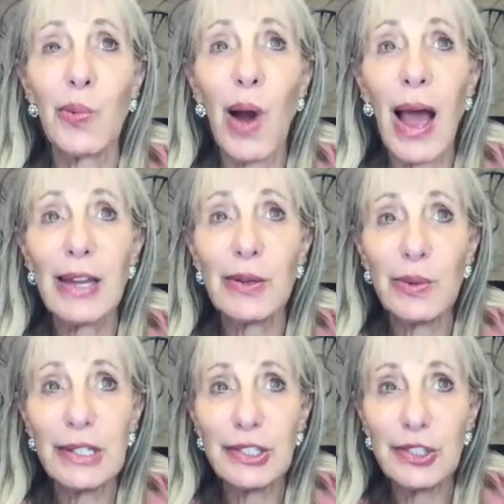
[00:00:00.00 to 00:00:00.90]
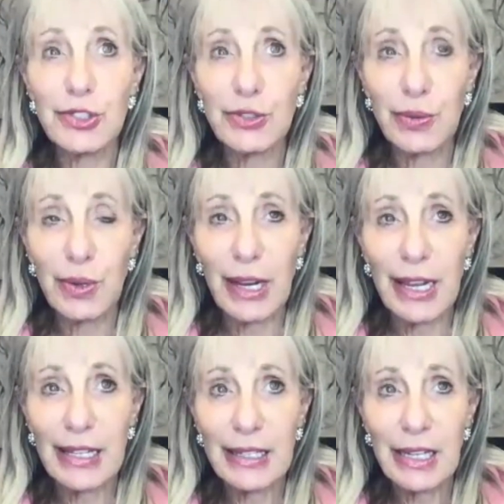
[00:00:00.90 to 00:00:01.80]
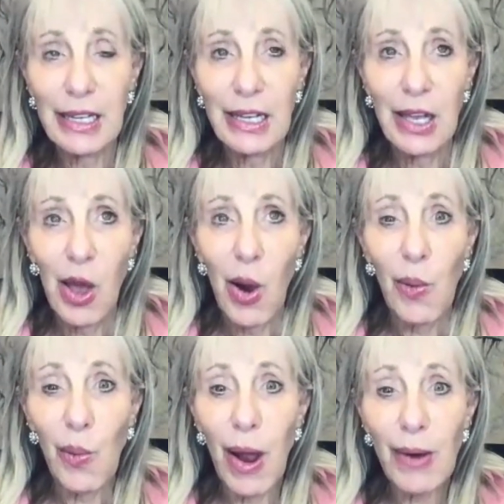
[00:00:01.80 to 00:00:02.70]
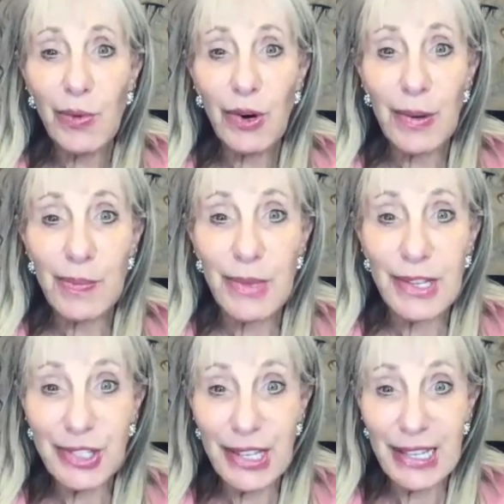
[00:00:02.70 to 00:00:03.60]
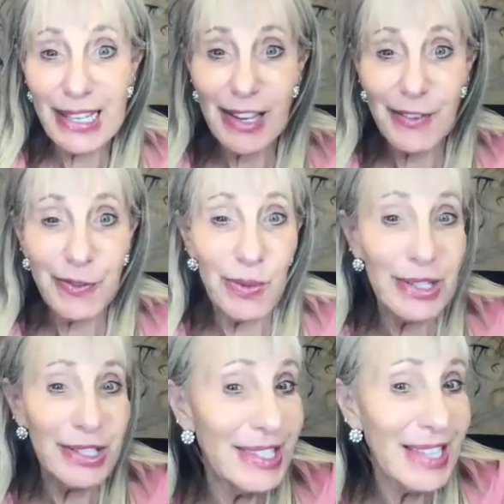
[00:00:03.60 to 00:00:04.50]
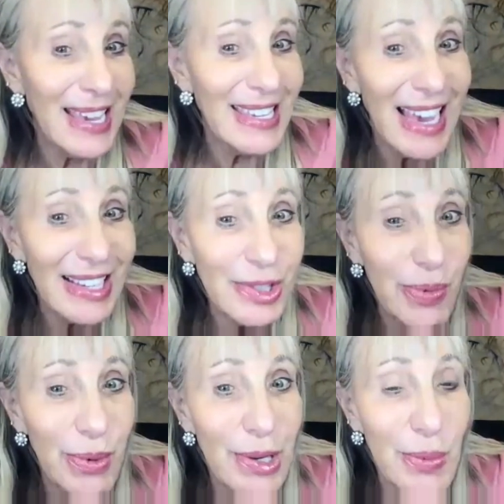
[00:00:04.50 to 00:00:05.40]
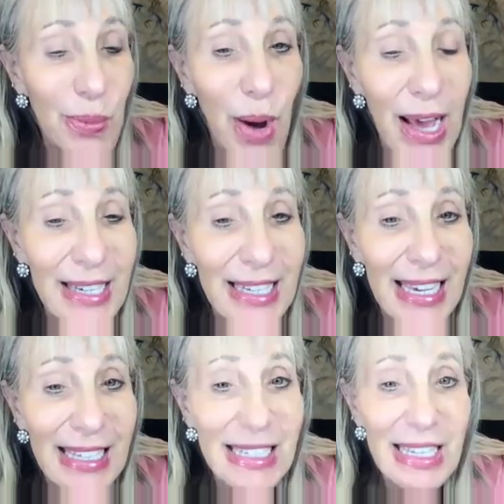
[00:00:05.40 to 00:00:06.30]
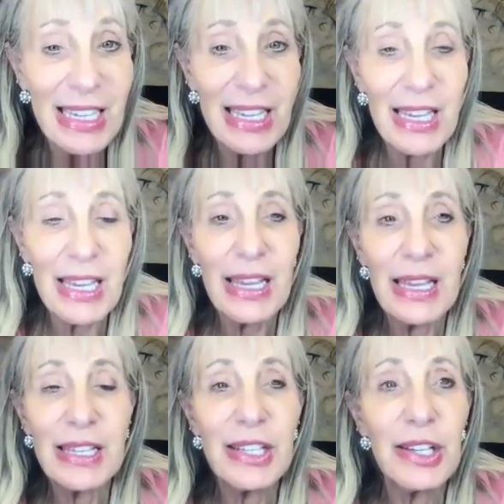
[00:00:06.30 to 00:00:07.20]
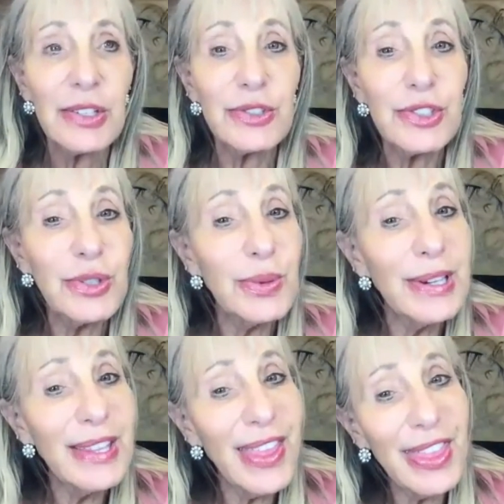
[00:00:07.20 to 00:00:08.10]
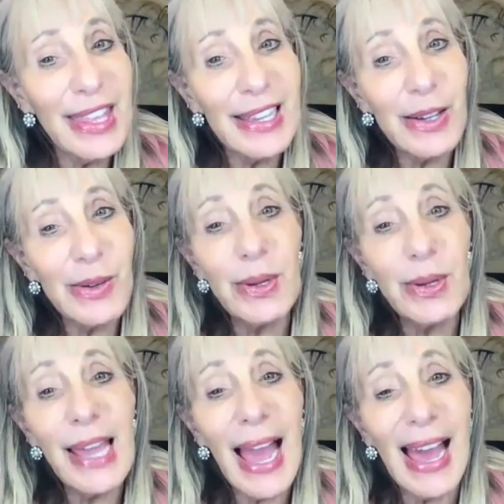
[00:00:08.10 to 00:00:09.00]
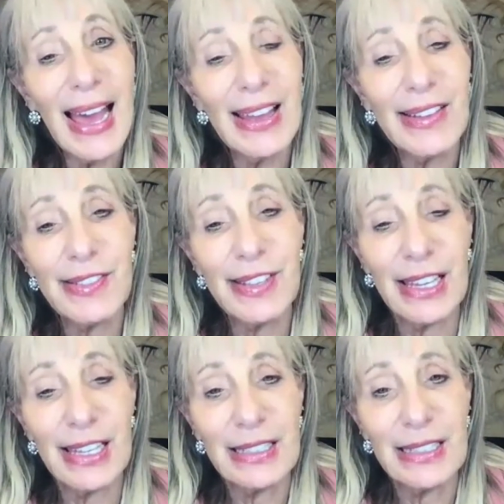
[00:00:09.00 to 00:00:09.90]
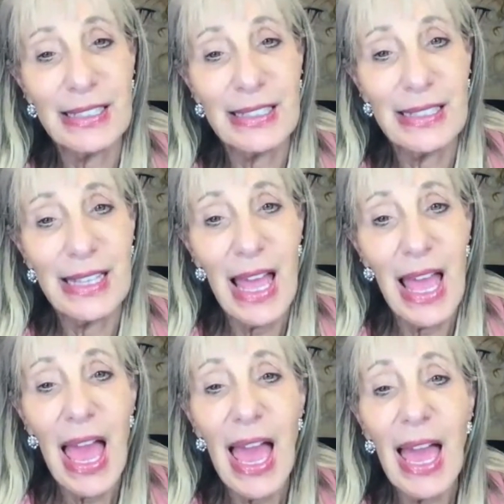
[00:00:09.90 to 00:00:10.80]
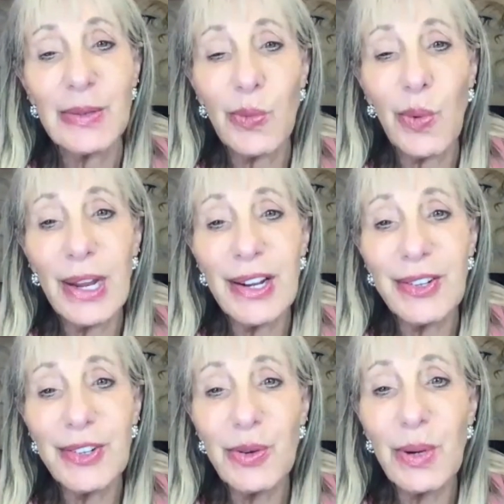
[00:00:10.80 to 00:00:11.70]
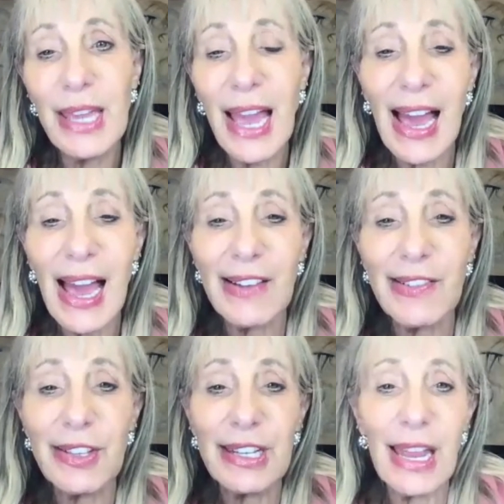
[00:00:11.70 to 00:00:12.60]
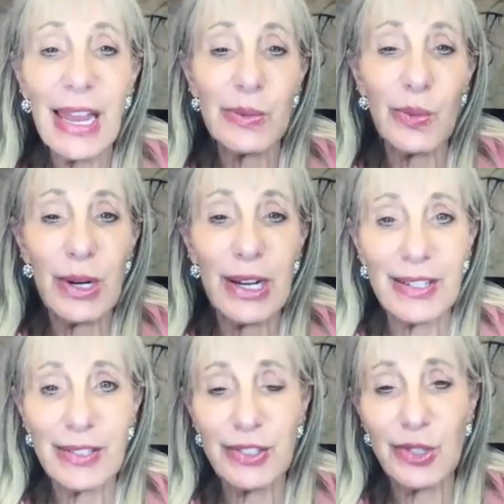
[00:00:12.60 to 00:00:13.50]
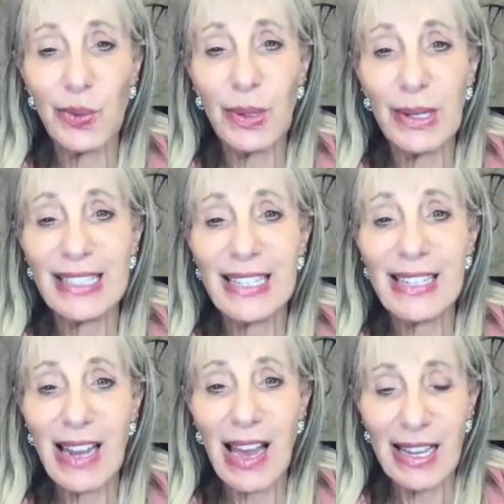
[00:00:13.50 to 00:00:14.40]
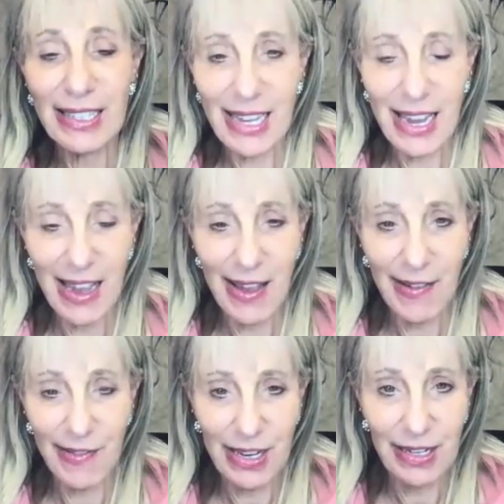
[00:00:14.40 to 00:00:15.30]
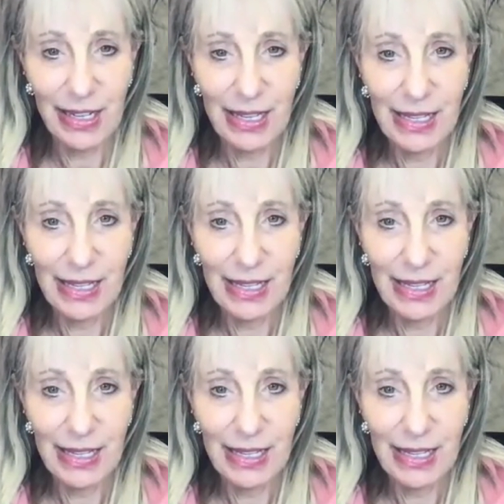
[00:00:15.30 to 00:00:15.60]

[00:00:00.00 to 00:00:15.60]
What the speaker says: why we shrink, what we're missing if we say, yes, we want it. Do we think we have it? And where do we have it and where do we not have it?